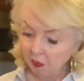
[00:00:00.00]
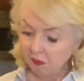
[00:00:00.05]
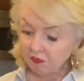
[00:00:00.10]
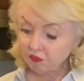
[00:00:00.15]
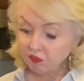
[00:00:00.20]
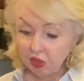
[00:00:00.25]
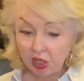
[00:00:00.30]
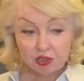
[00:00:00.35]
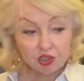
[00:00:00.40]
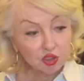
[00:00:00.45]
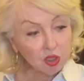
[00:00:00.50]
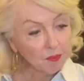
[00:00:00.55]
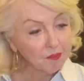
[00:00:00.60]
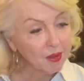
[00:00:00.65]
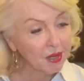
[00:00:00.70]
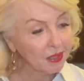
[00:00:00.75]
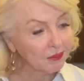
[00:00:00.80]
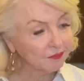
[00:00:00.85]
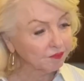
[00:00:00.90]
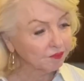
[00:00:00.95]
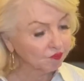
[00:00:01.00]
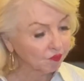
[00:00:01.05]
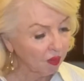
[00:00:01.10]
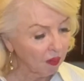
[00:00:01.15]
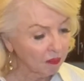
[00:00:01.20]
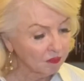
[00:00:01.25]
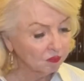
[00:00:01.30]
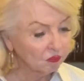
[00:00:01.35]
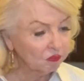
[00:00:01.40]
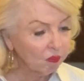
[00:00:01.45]
That is not bad.
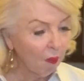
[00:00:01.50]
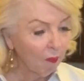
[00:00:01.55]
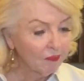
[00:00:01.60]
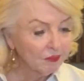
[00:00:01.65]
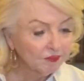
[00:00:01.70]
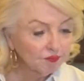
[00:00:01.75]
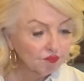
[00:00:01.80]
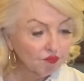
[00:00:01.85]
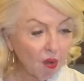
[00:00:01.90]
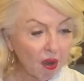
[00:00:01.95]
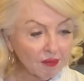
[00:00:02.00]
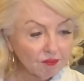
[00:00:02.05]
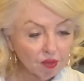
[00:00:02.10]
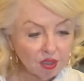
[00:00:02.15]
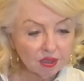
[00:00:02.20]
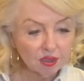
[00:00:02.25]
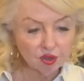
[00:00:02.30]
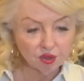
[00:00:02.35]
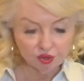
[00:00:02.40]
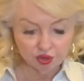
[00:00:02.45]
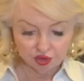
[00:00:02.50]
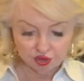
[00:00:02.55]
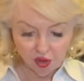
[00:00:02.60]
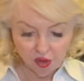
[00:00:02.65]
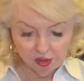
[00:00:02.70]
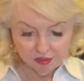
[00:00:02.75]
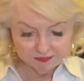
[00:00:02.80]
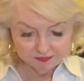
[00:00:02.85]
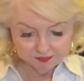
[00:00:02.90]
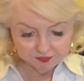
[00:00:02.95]
You might want a little
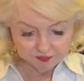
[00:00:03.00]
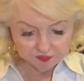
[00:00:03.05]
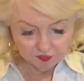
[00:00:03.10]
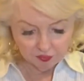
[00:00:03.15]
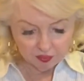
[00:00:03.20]
salt.